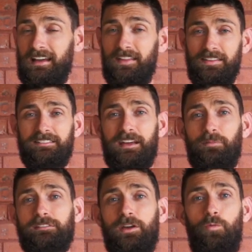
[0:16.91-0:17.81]
In these
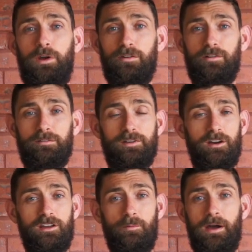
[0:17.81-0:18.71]
segments, we are going to be
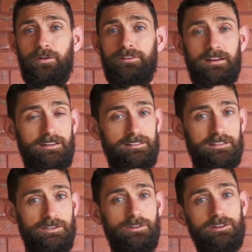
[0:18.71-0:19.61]
talking about techniques
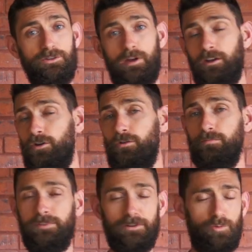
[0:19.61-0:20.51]
that you can do at
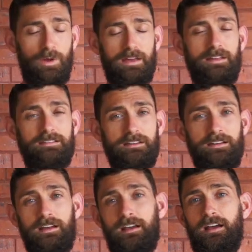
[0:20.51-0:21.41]
home that are quick and easy,